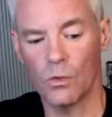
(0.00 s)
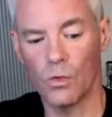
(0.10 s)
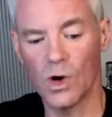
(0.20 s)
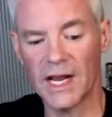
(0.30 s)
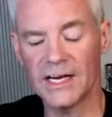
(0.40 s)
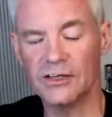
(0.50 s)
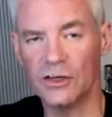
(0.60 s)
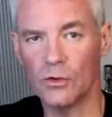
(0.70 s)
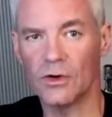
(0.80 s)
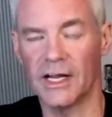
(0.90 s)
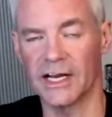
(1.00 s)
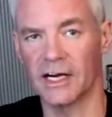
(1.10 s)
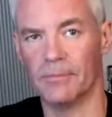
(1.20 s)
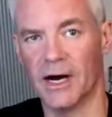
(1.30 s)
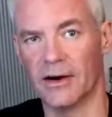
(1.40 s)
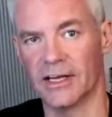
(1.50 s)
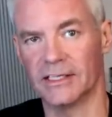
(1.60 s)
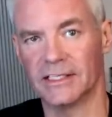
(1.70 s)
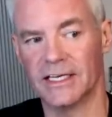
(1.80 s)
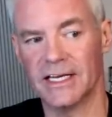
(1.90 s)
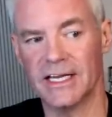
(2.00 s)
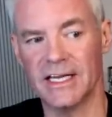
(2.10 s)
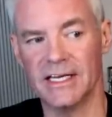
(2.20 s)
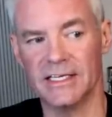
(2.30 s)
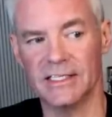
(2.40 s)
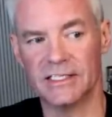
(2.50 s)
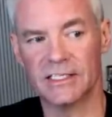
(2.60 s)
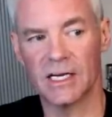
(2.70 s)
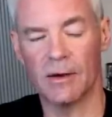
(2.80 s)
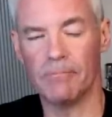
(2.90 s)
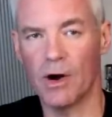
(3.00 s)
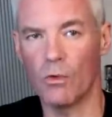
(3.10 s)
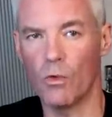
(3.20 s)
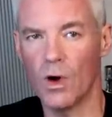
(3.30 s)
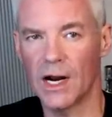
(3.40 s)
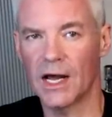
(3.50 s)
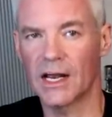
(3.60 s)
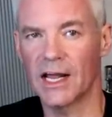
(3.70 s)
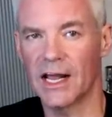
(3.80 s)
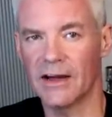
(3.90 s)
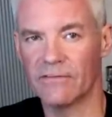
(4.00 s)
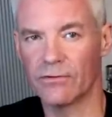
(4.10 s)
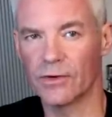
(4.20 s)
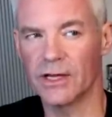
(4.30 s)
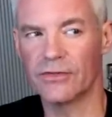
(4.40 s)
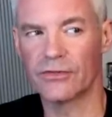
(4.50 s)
What I don't like about it is about one out of every